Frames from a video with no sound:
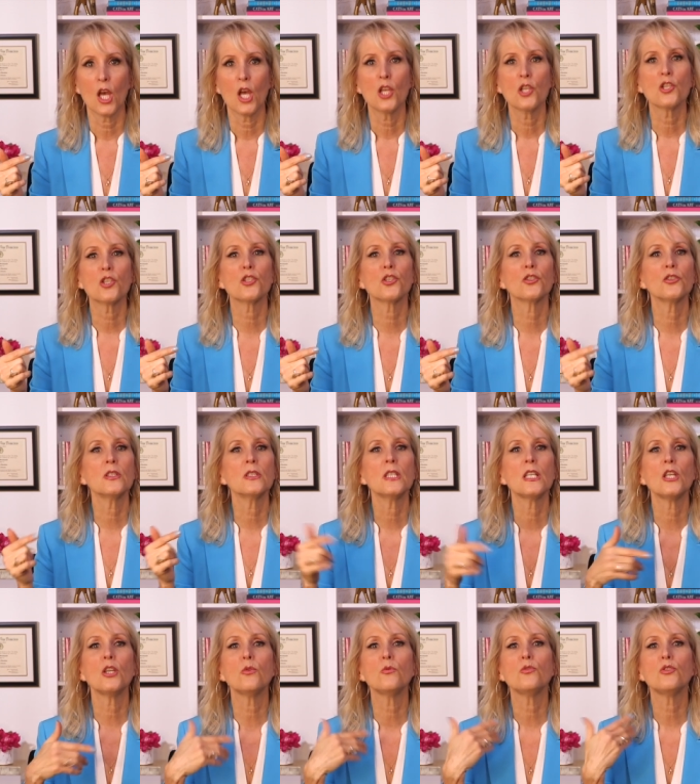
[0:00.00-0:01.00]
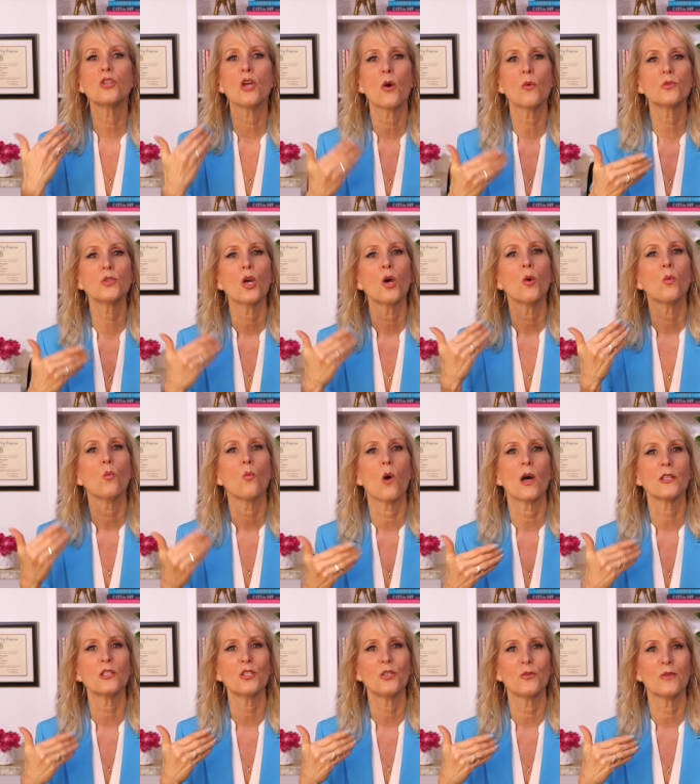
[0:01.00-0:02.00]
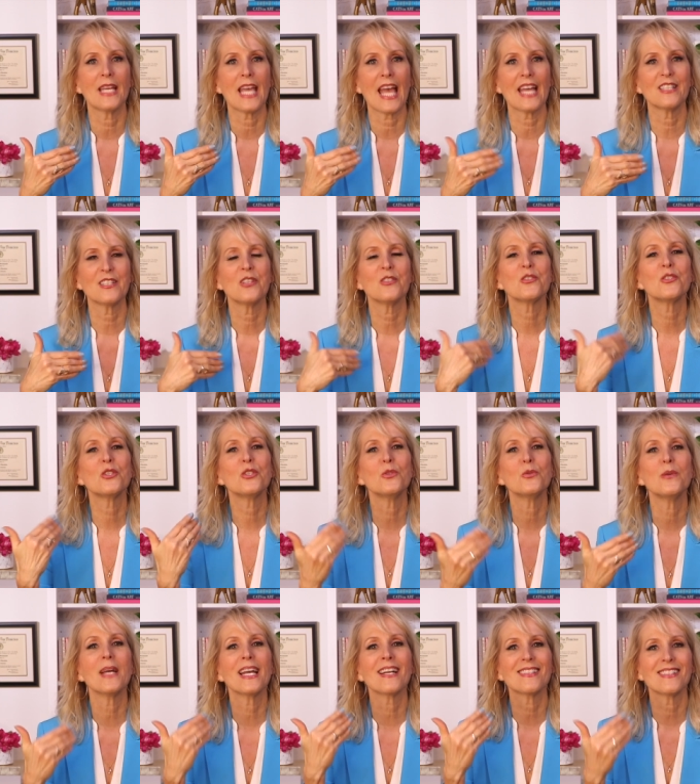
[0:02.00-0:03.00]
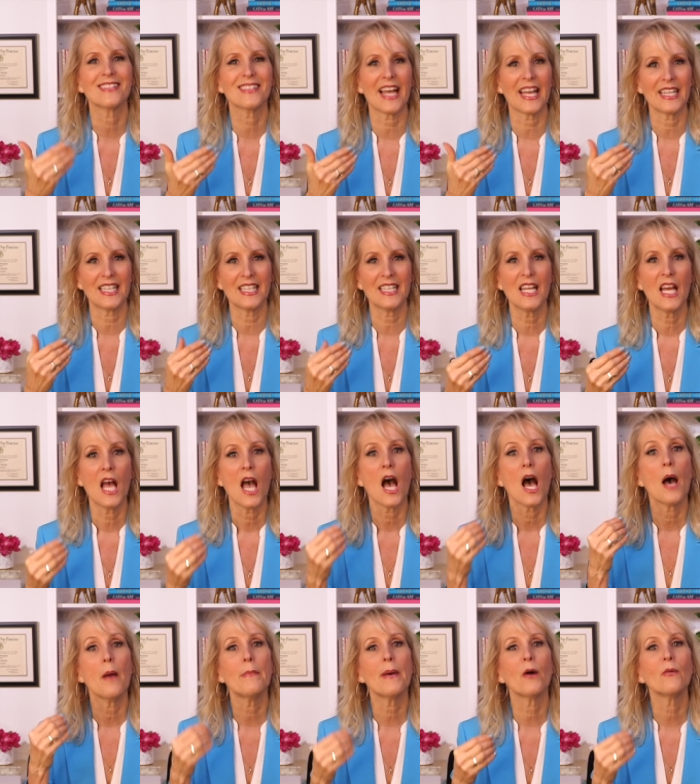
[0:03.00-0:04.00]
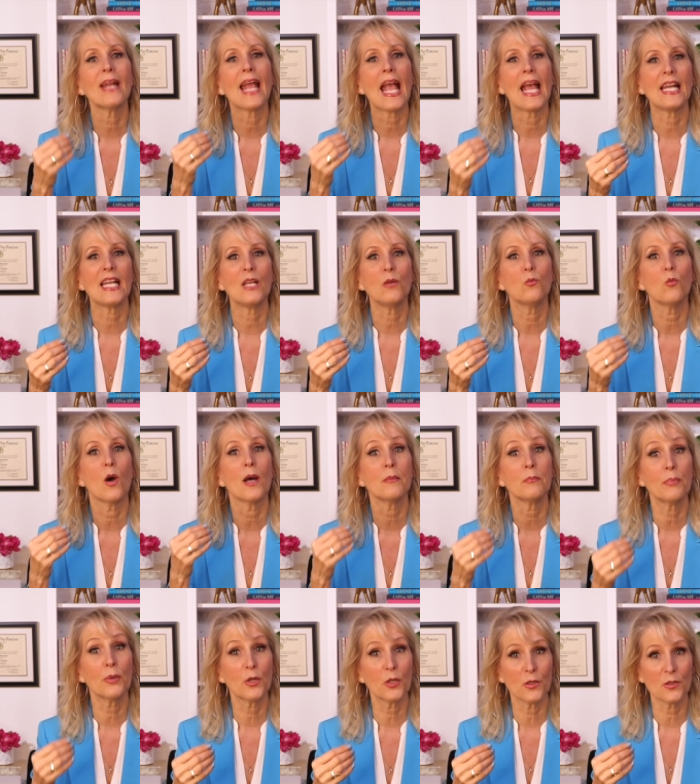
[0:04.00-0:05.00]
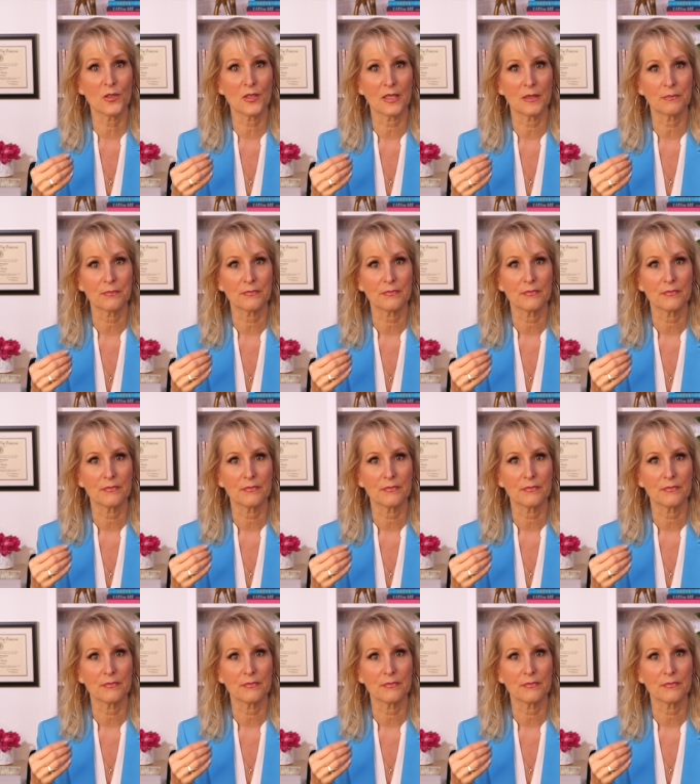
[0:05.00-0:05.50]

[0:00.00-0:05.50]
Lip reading: Certainly you don't want to get too excited about any one person.